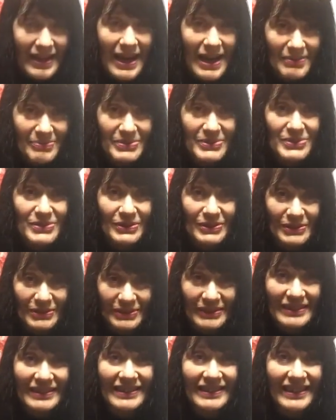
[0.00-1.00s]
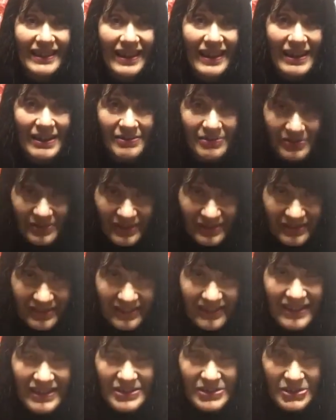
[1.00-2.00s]
Absolutely
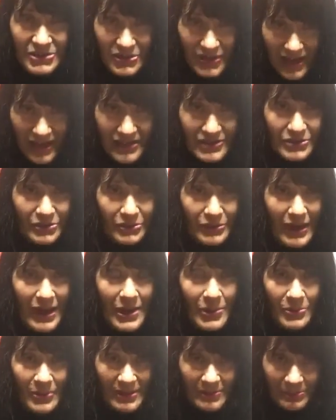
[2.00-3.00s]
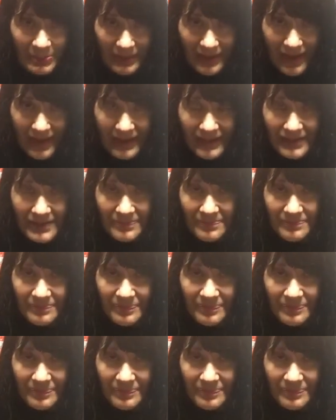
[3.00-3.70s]
everything has changed on our plane.